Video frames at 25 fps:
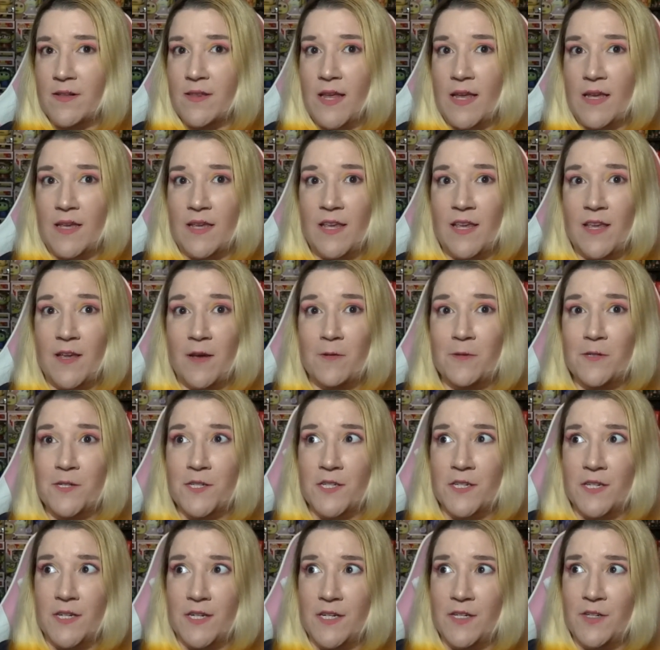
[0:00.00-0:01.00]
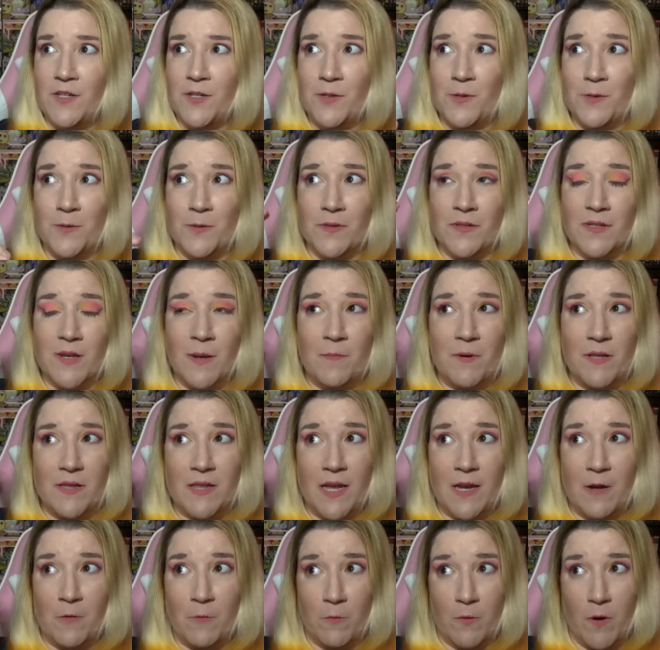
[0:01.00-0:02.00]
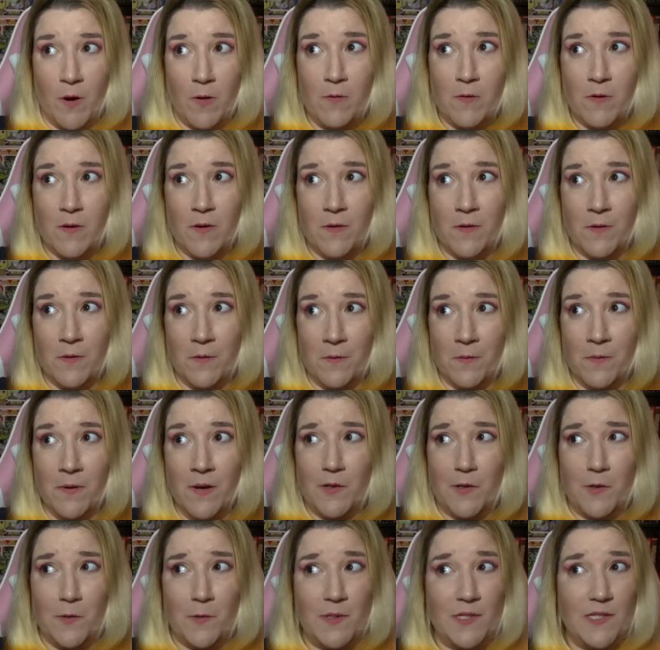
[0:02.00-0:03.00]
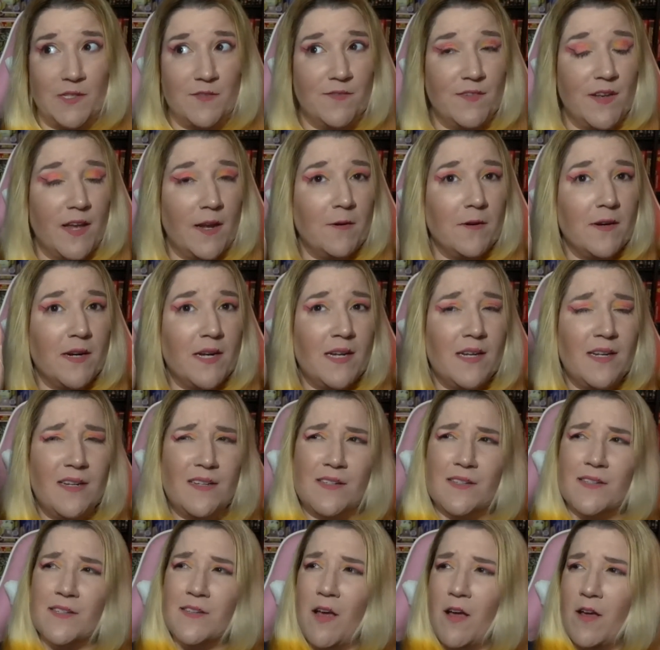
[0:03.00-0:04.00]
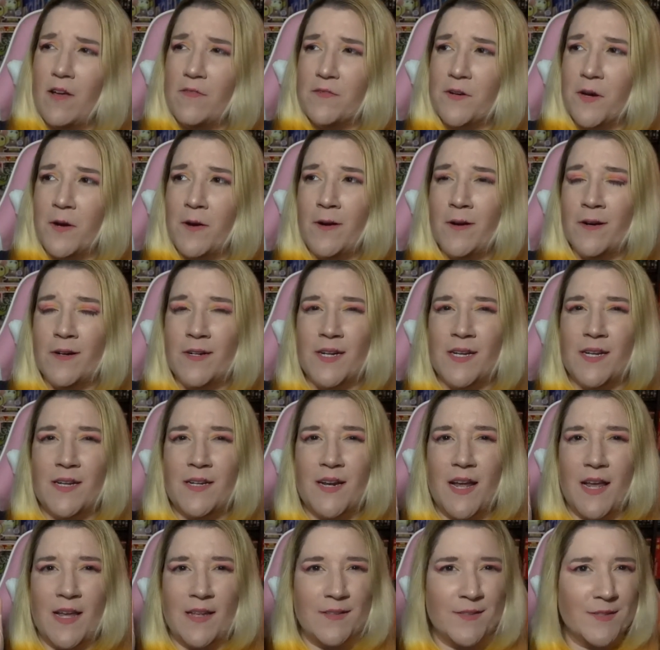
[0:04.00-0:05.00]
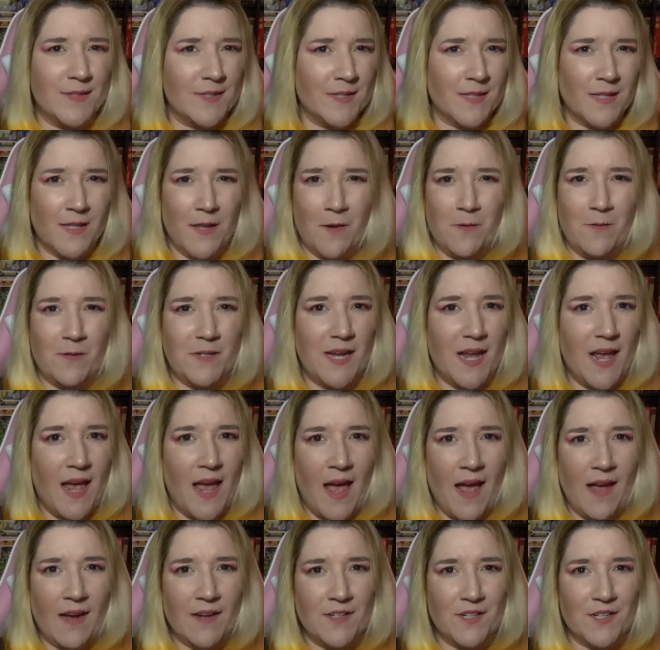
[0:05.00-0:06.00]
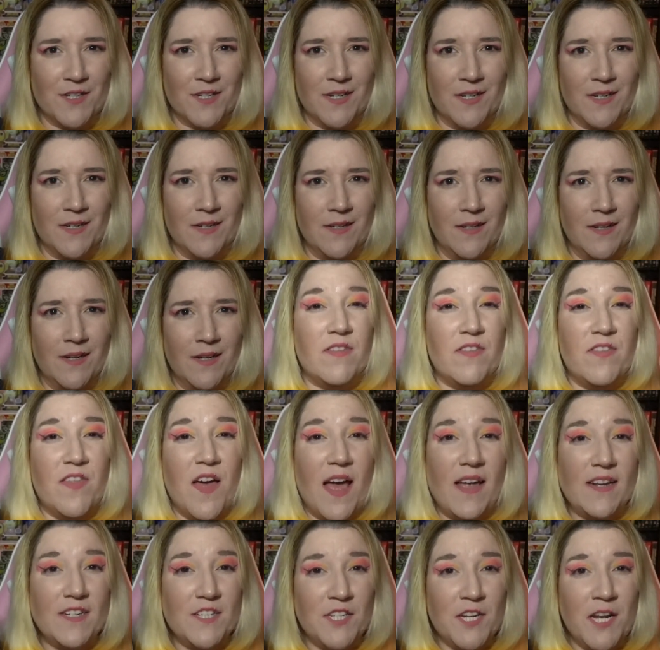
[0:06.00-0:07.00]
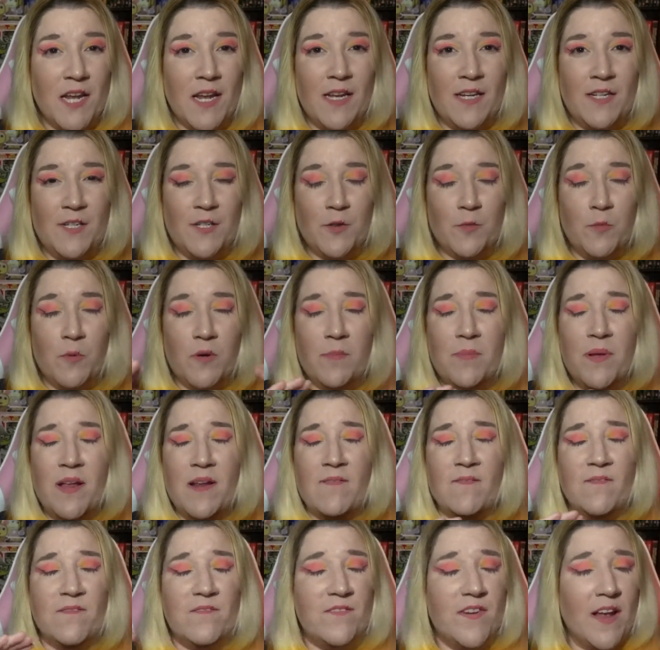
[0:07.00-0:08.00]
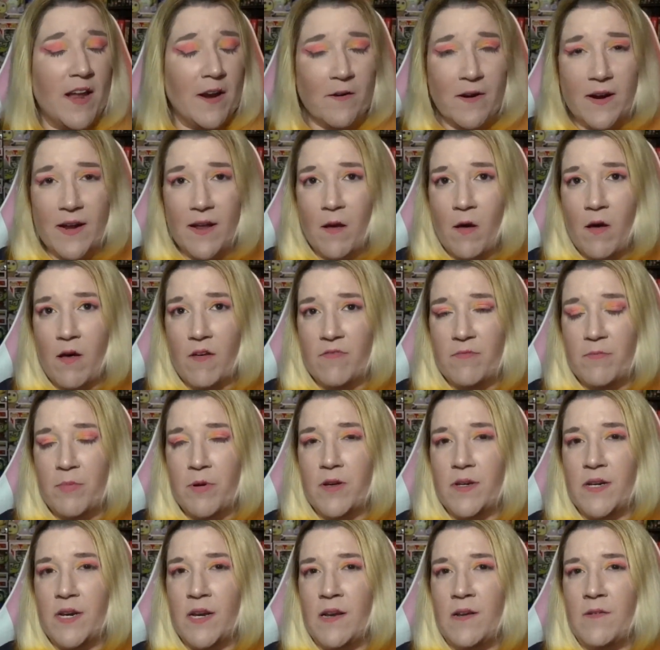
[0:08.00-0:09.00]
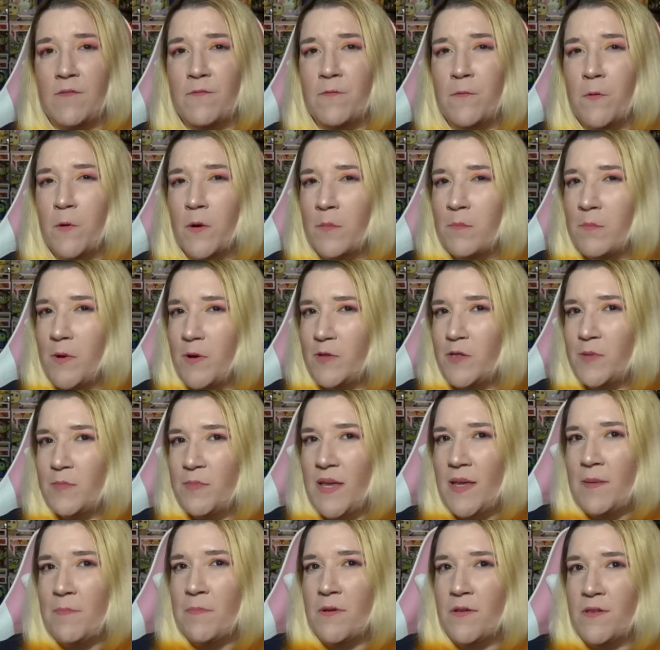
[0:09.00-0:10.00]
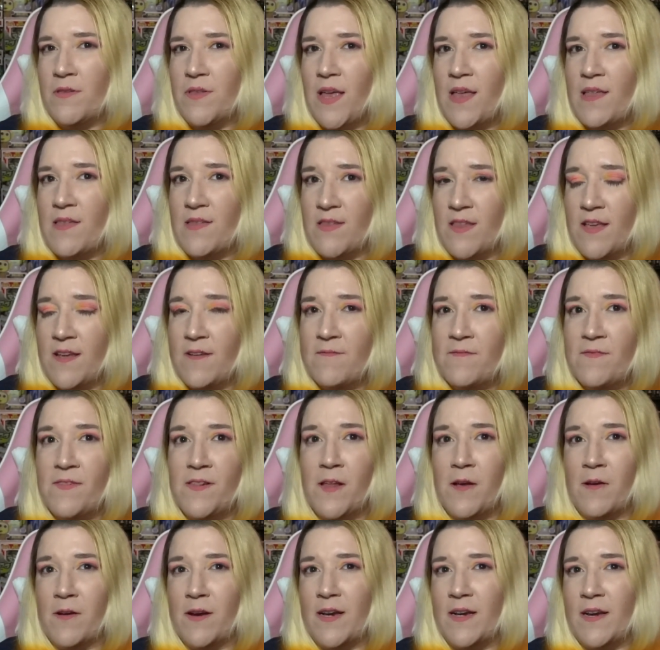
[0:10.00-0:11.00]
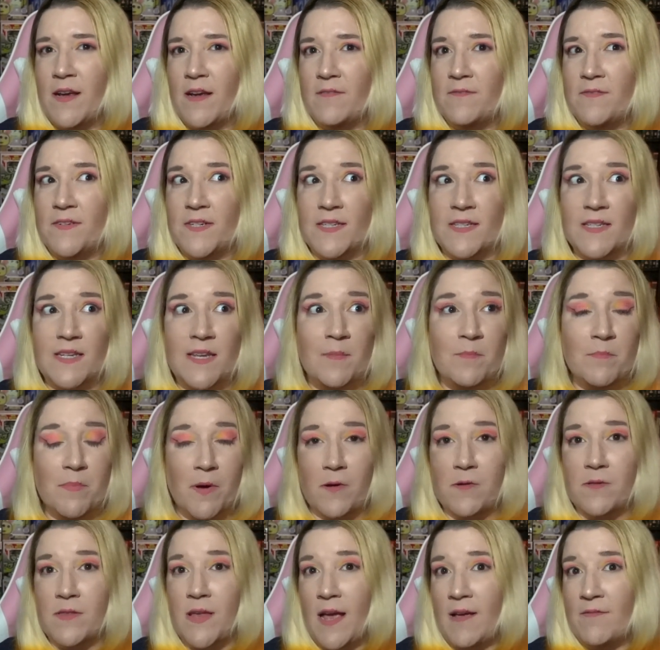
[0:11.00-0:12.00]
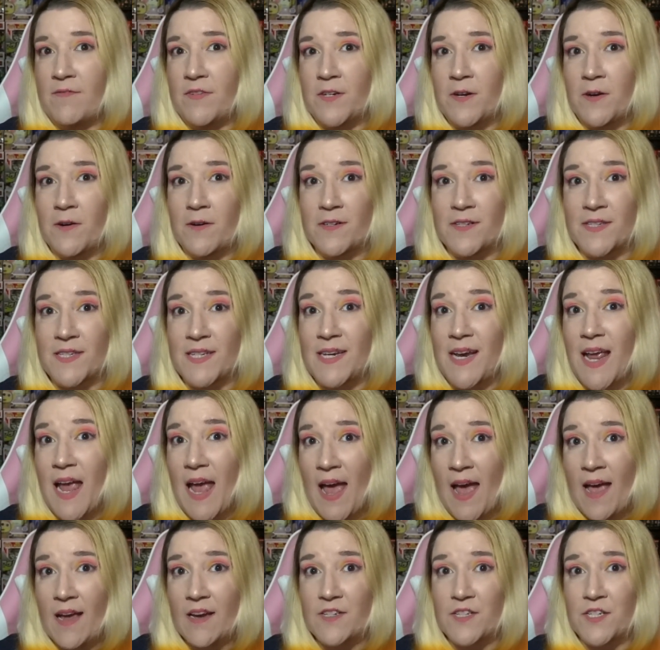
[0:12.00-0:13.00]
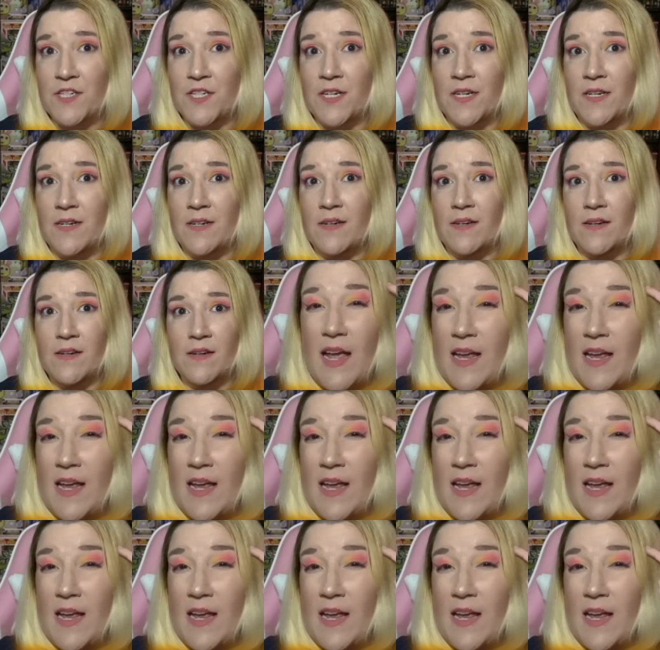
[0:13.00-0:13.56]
like Kyoshi to someone like Roku, who is very soft-hearted and slow to action, that change would have been very off-putting for most people that lived long enough to see both avatars in action.